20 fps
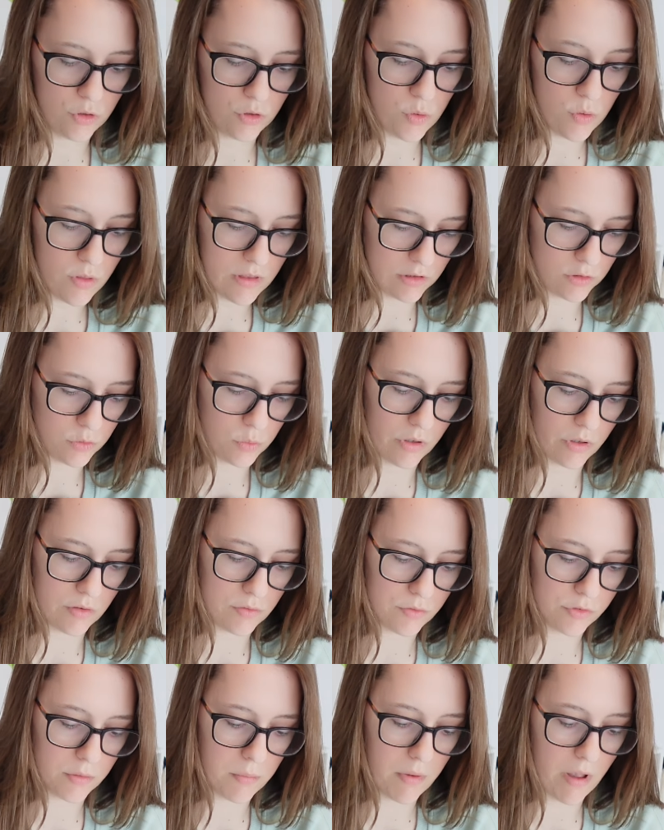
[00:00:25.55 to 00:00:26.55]
to this
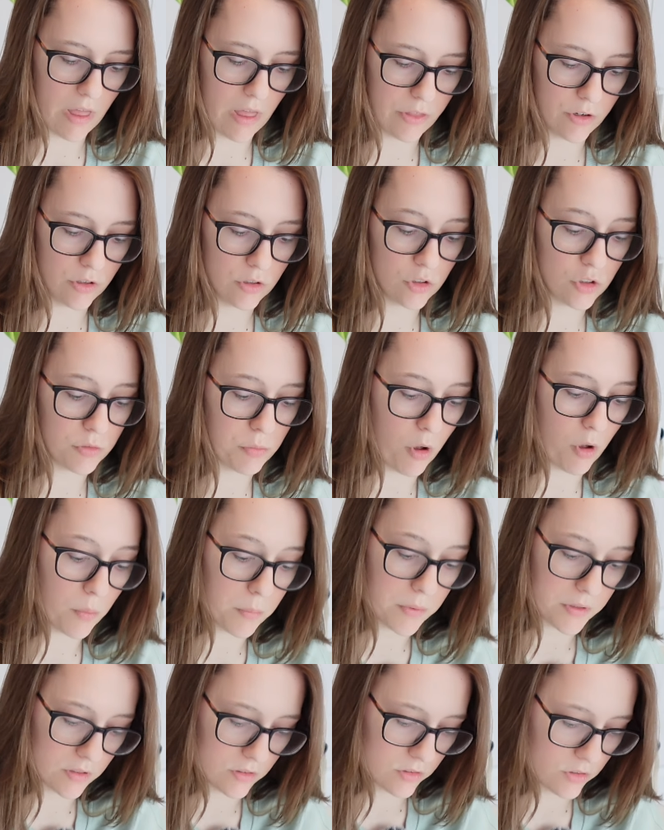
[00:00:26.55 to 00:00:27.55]
one from other small
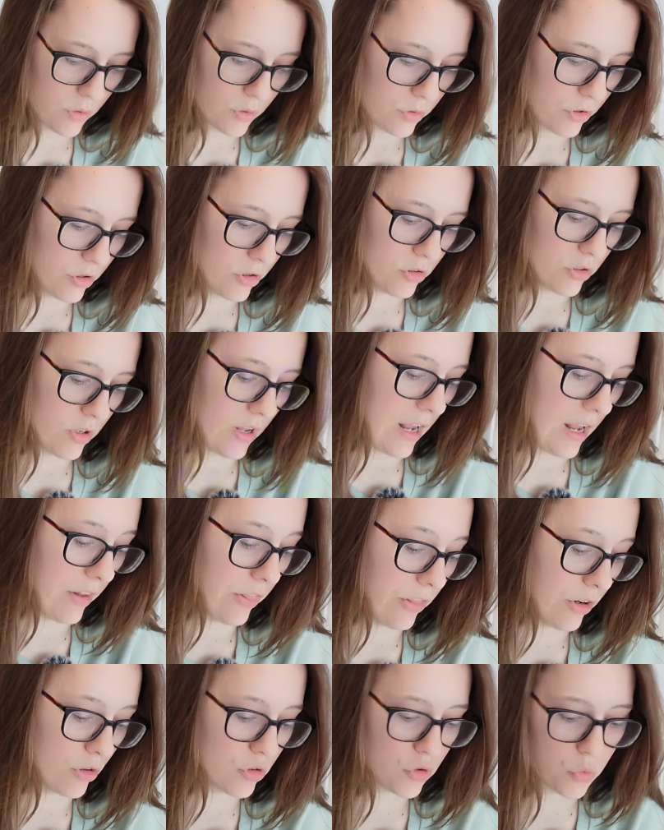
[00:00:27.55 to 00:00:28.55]
business owners
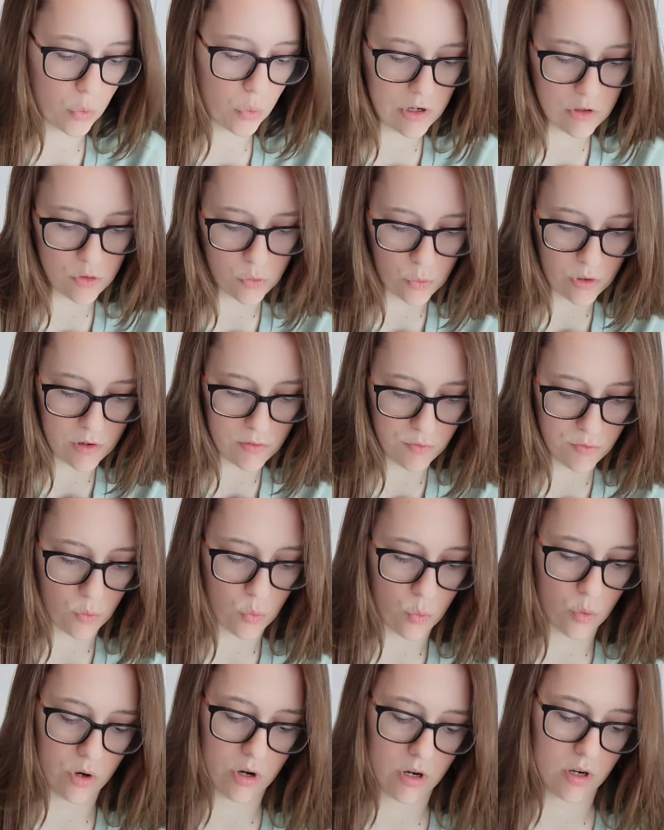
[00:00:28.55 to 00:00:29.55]
and their
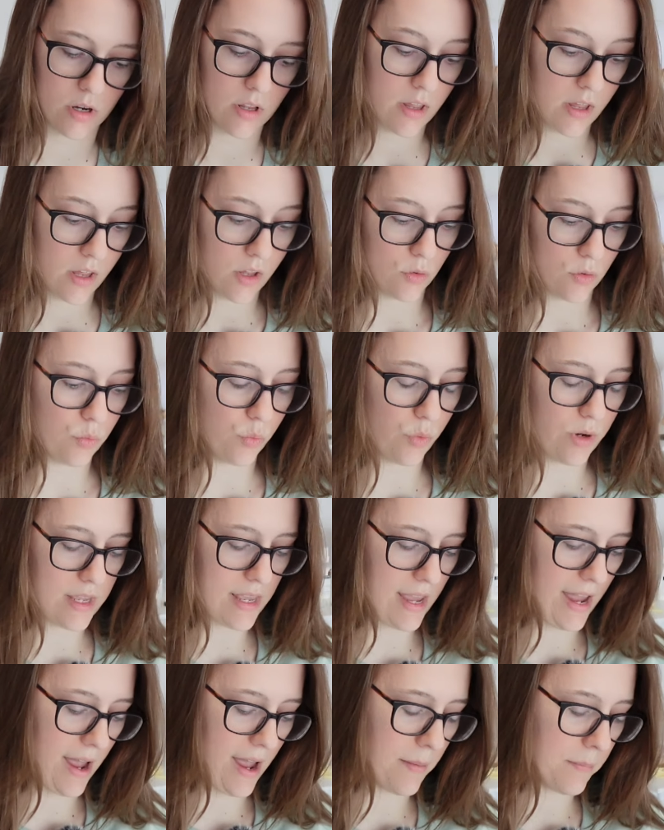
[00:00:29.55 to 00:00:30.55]
2024
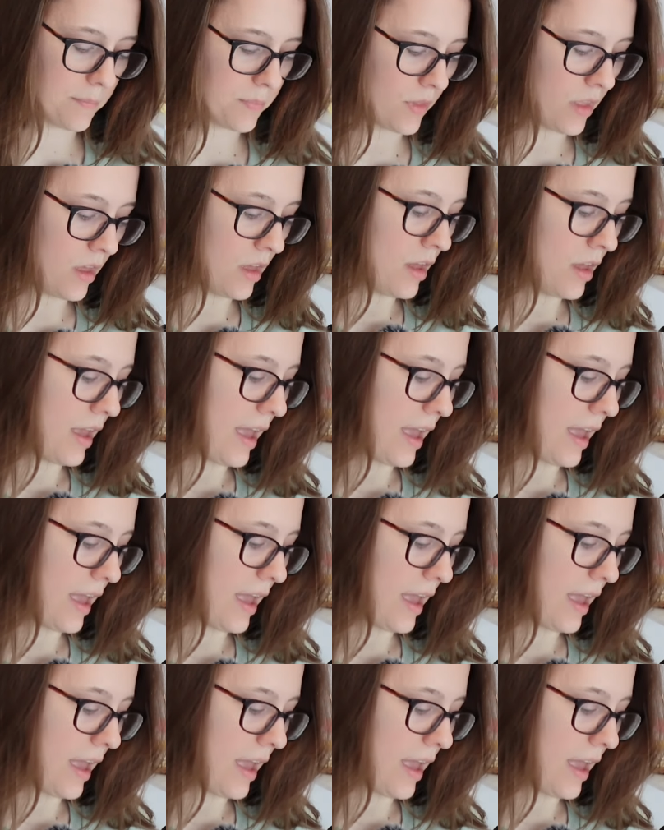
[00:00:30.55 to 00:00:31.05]
recap.